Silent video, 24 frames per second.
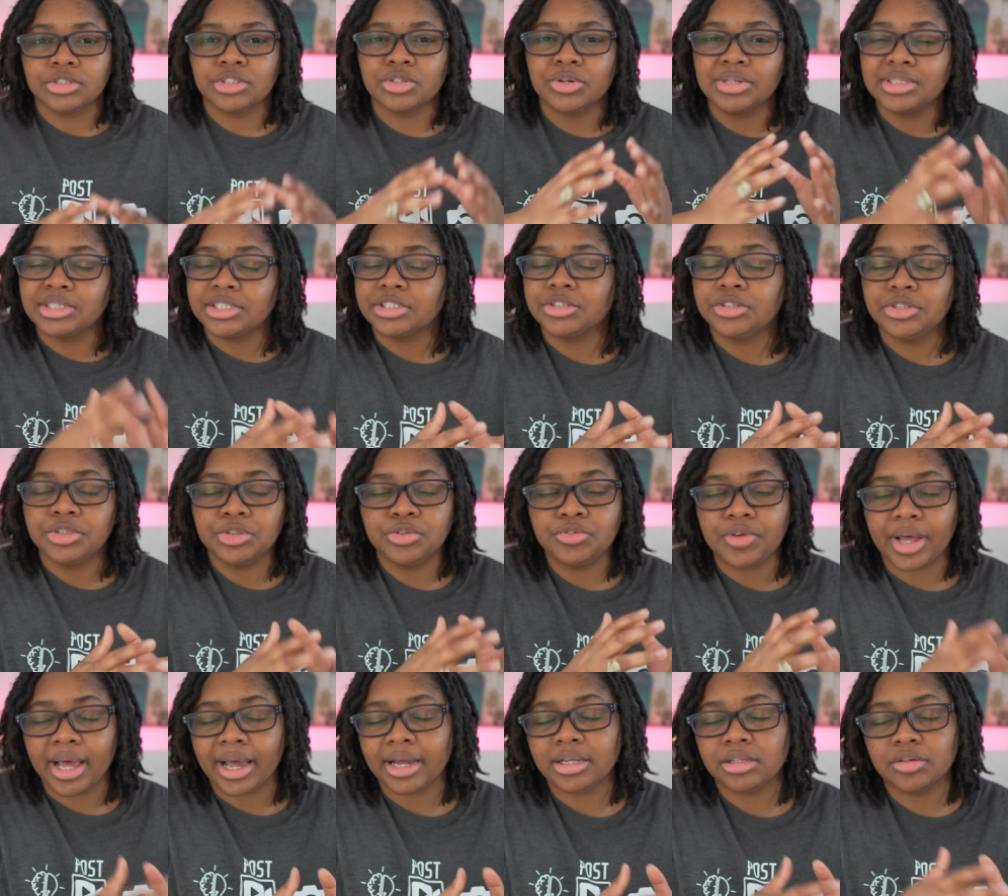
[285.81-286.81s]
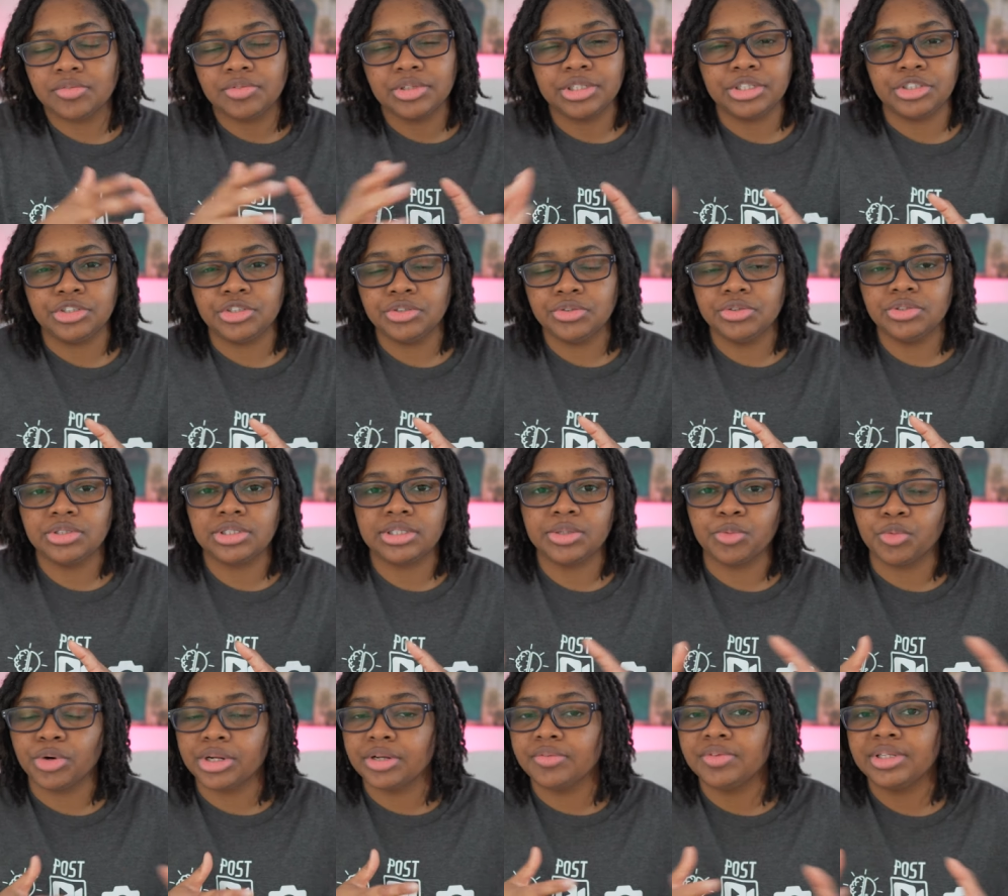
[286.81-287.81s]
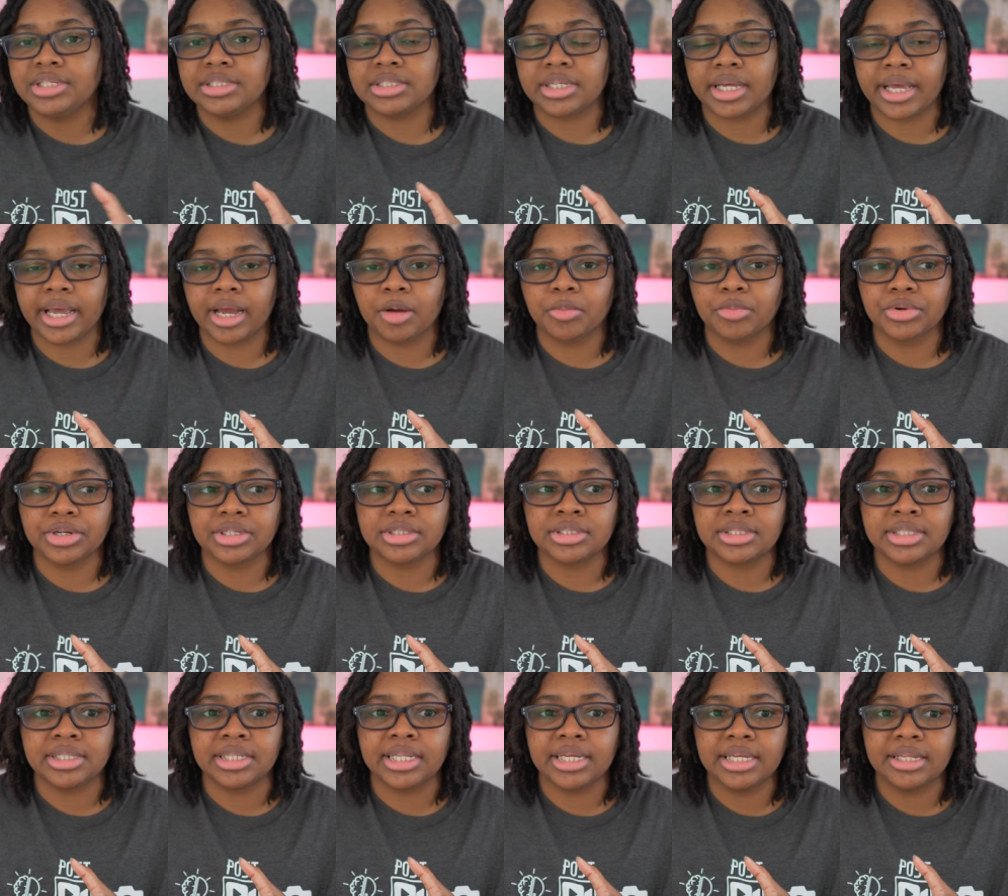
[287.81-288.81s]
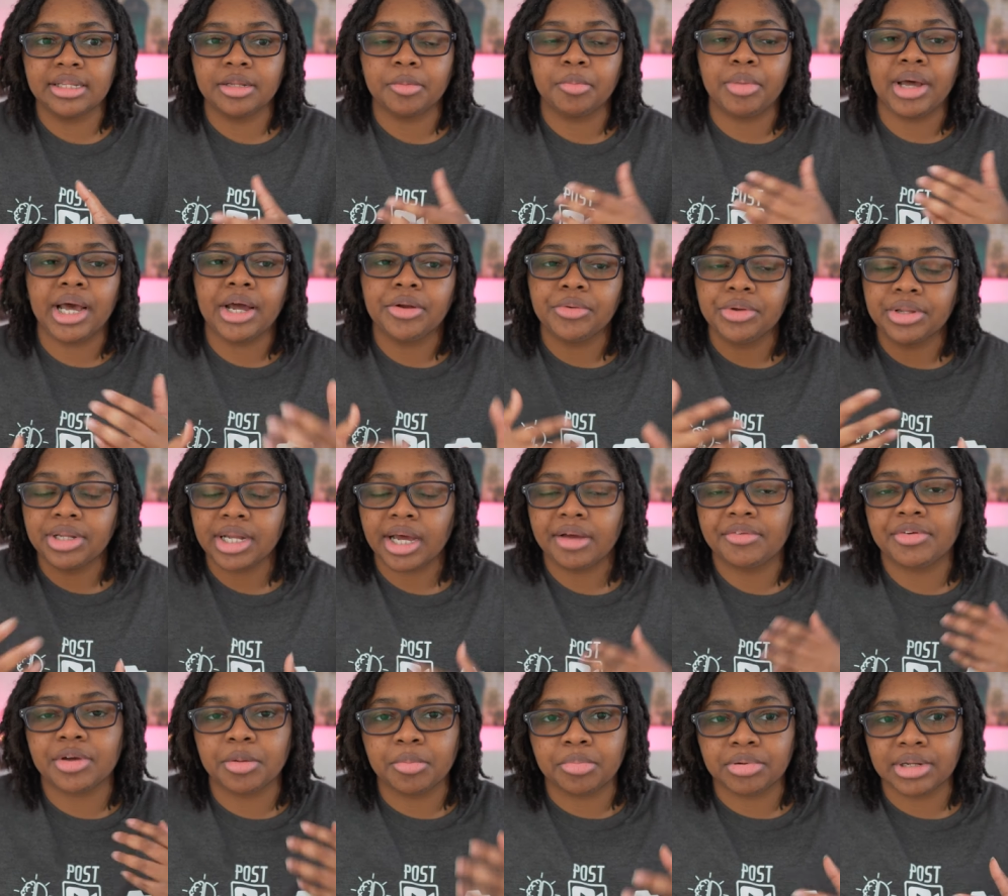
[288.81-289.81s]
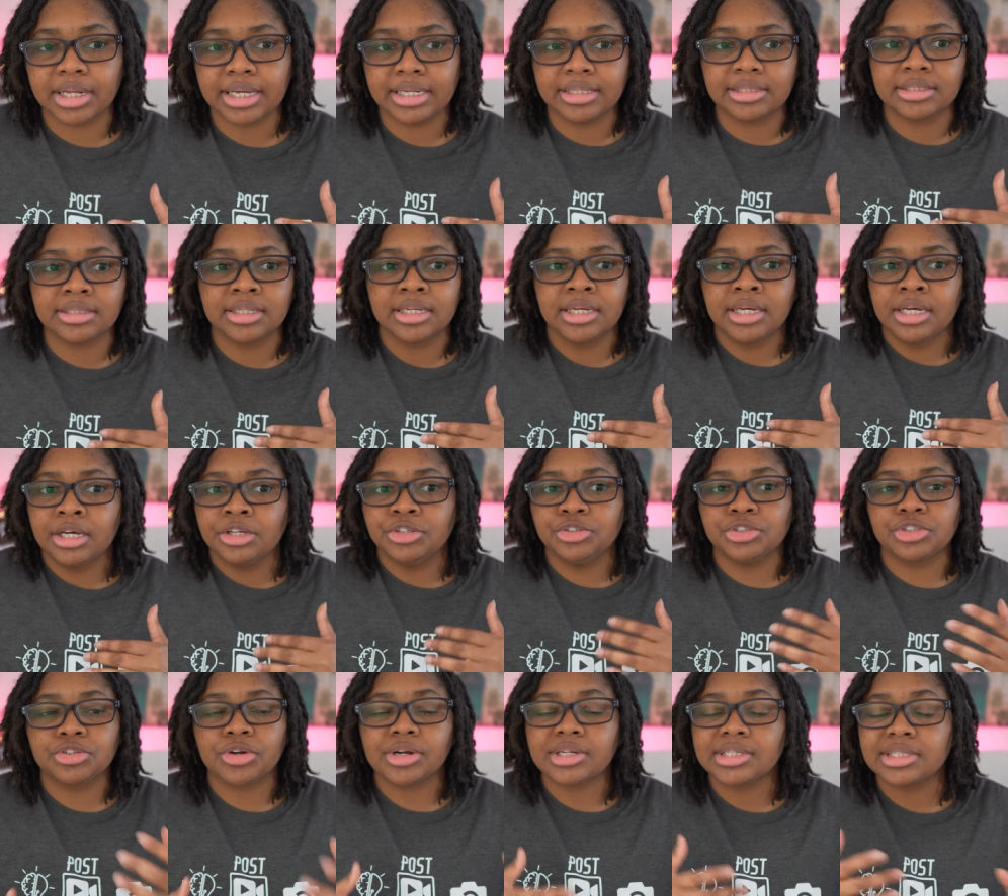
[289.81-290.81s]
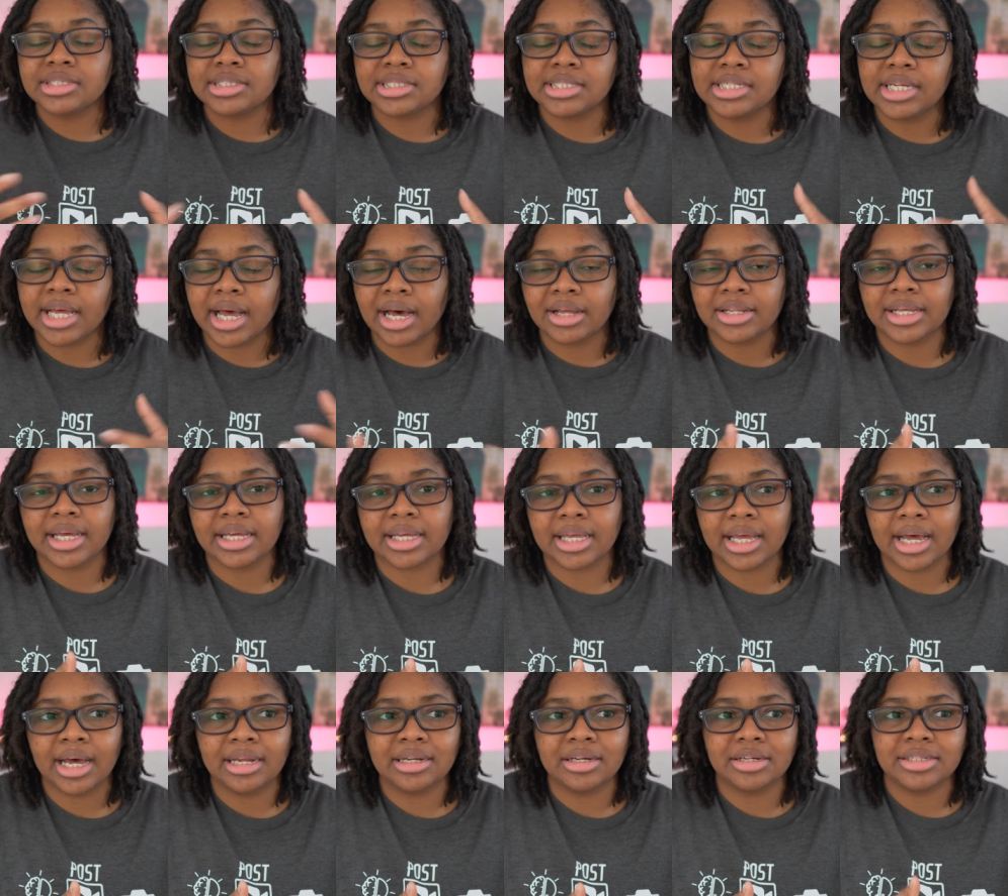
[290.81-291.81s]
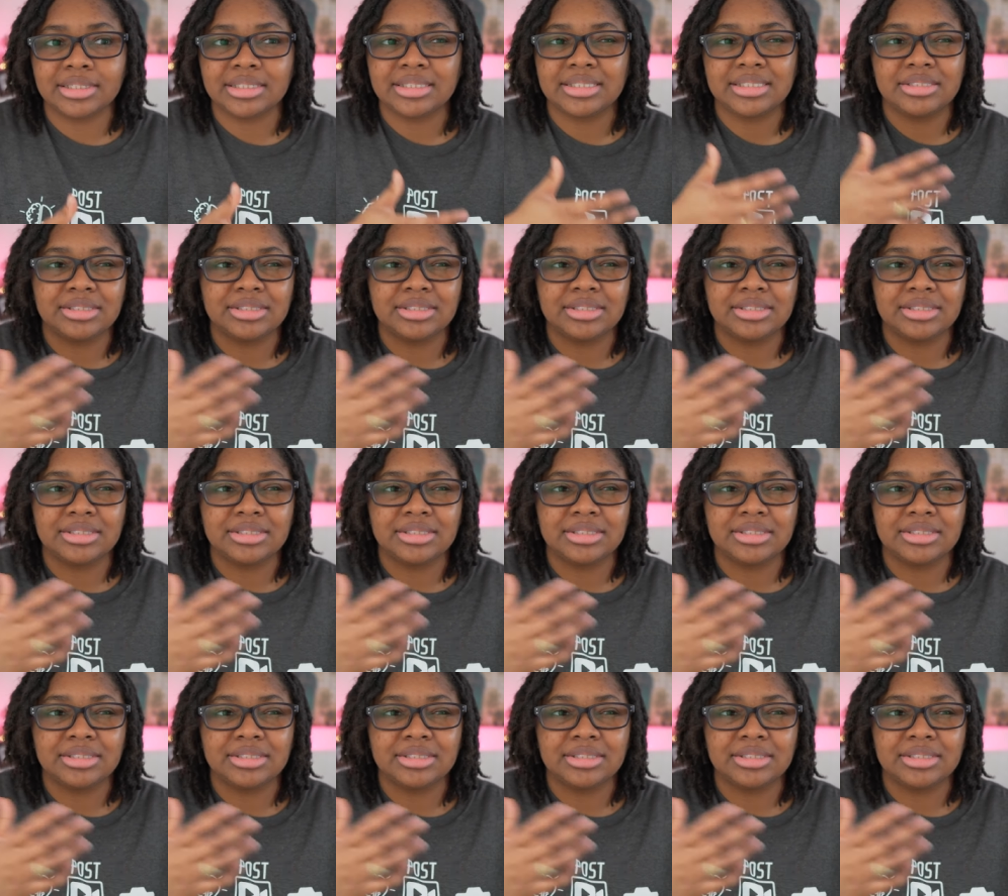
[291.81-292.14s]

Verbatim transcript: So until you've actively used one of these cameras, then the battery life complaints, you start to see how that kind of